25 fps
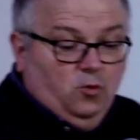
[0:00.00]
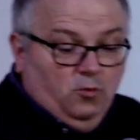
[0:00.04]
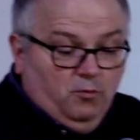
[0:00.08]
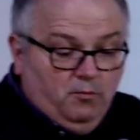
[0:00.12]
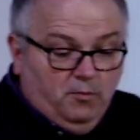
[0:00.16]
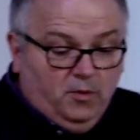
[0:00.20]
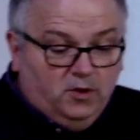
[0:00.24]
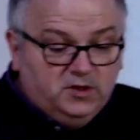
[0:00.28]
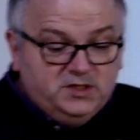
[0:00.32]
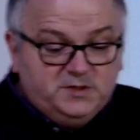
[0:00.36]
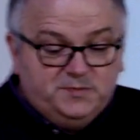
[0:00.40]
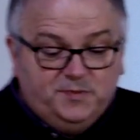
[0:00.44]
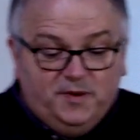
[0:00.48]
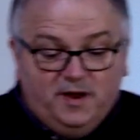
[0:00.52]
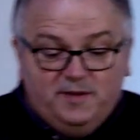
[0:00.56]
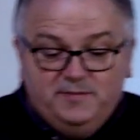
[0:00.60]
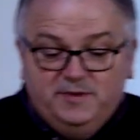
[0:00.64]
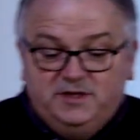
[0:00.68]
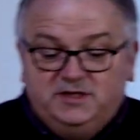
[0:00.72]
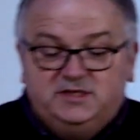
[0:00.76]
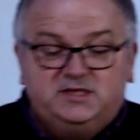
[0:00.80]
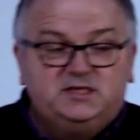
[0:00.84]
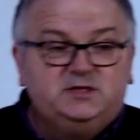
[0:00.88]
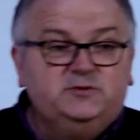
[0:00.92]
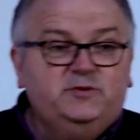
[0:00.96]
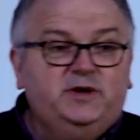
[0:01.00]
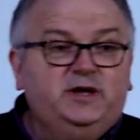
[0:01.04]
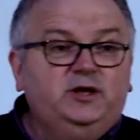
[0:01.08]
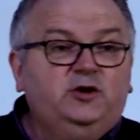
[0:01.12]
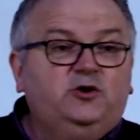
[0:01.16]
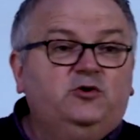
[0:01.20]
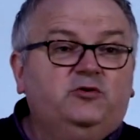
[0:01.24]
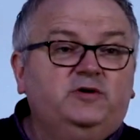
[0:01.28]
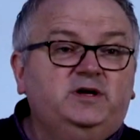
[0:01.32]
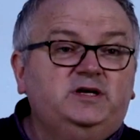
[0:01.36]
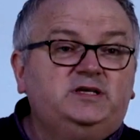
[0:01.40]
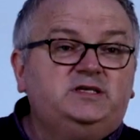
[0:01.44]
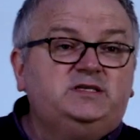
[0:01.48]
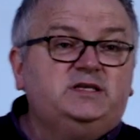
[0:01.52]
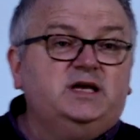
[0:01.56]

Multiply means to increase